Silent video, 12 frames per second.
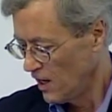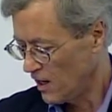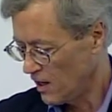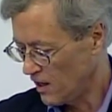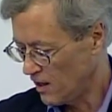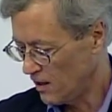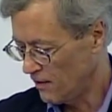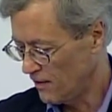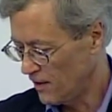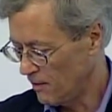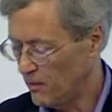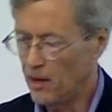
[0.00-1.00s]
uh,
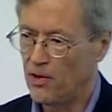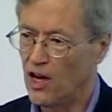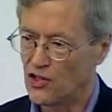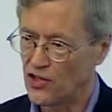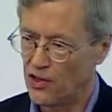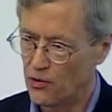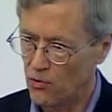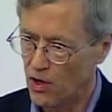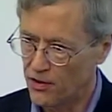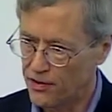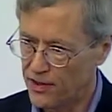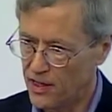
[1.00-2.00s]
that maybe I'll say the
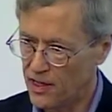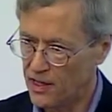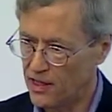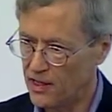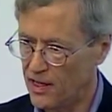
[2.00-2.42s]
wrong thing,